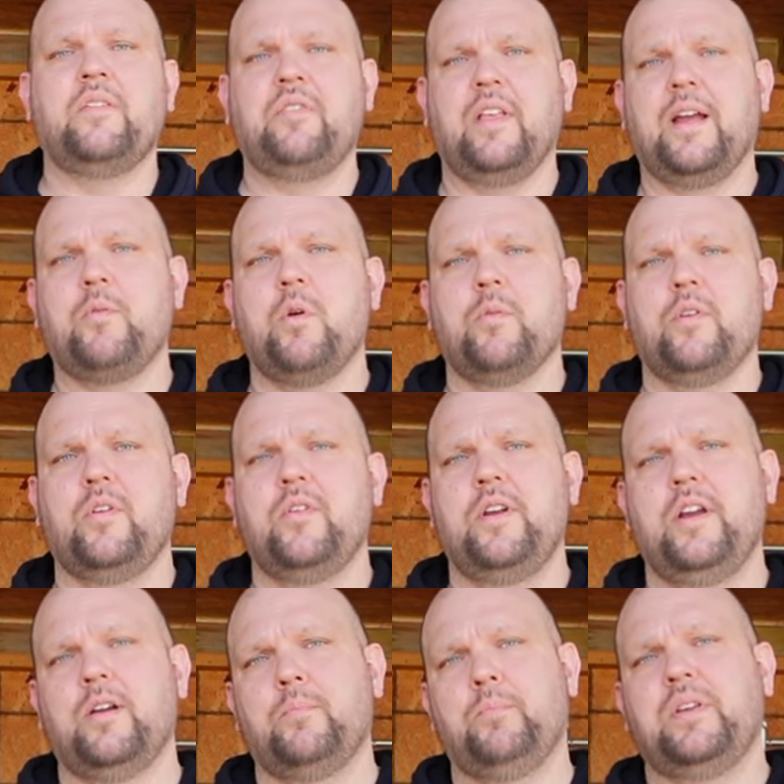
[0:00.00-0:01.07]
If you like what we're doing
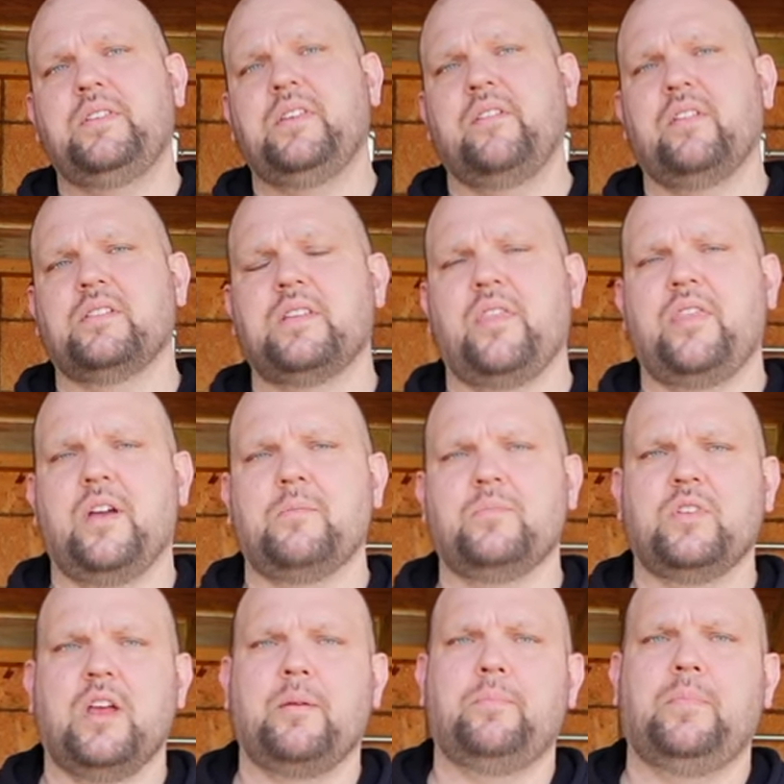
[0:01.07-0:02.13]
here, please give us a
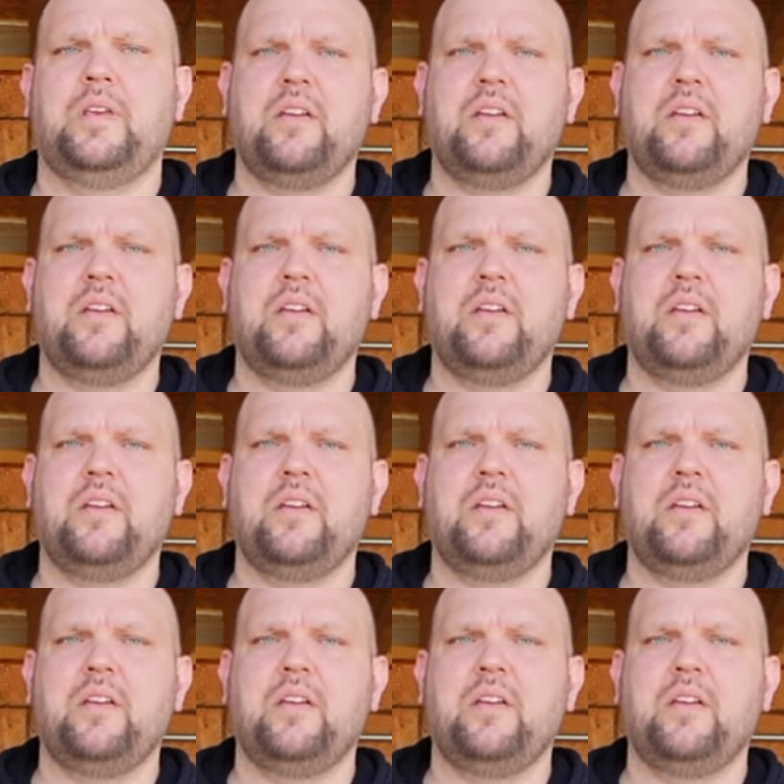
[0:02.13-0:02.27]
thumbs up,